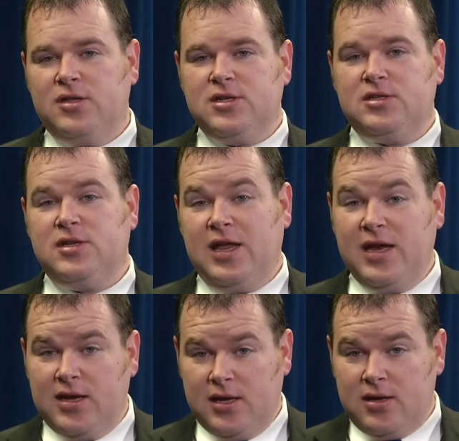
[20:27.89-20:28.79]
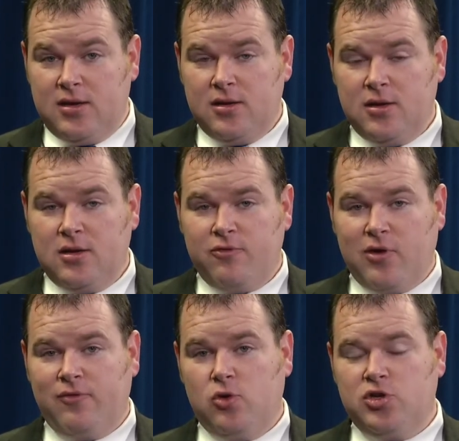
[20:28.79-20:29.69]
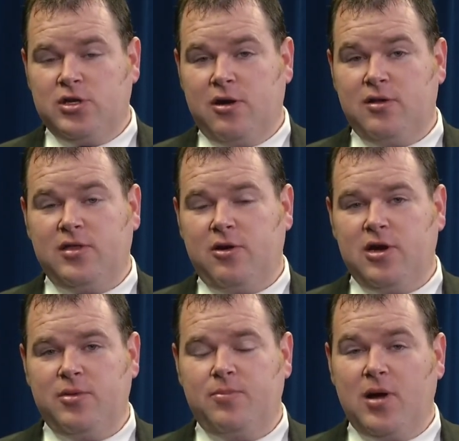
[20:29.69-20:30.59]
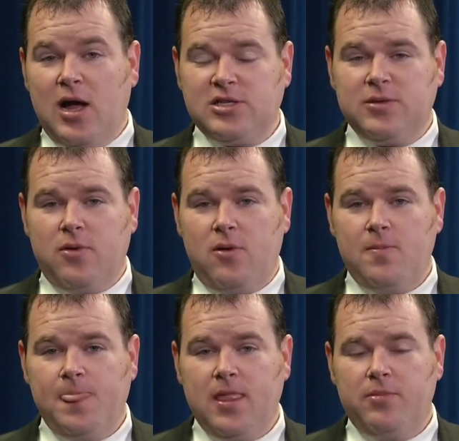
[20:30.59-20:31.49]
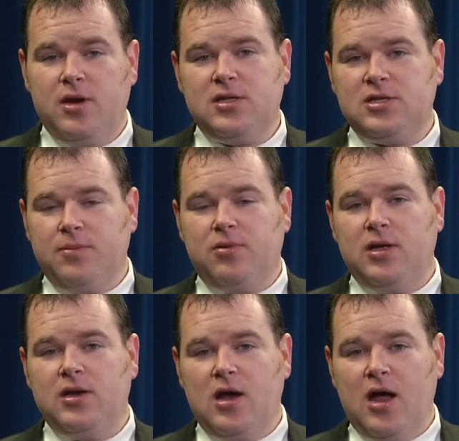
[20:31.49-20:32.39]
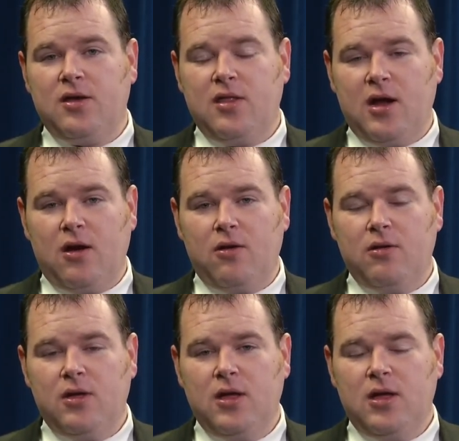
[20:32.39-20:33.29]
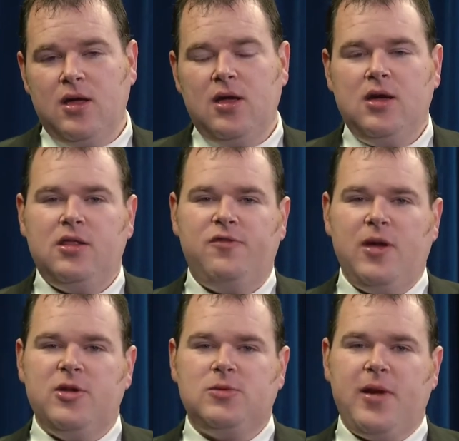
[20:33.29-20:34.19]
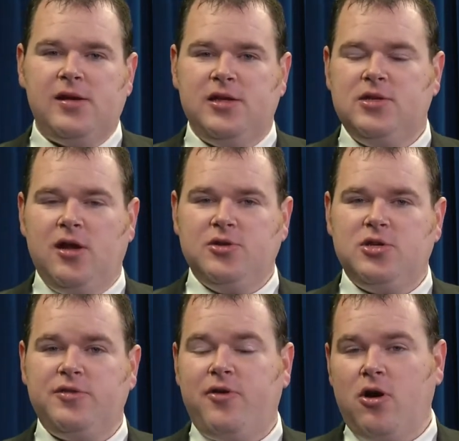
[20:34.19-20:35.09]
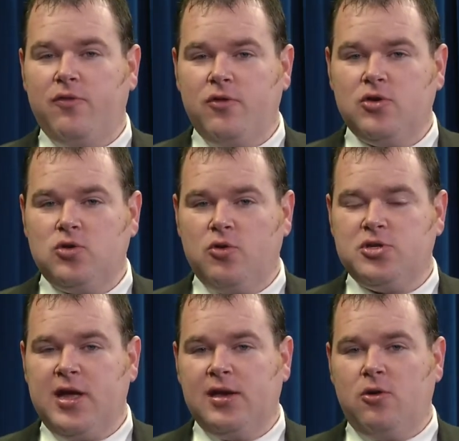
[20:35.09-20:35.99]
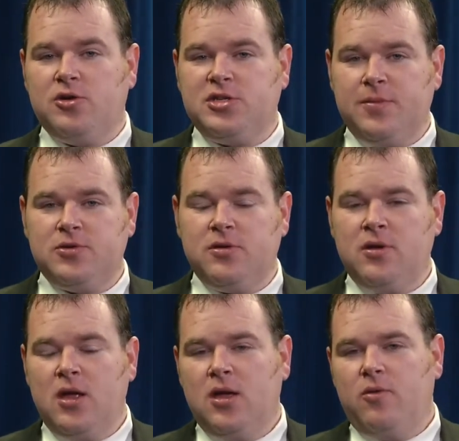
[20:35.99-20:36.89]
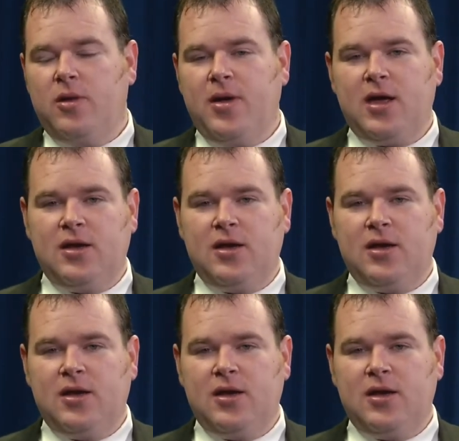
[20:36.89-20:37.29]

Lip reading: is needed for evolutionary theory to be possible, but it's simply not there. The famous paleontologist of Harvard, George Gaylord Simpson, way back in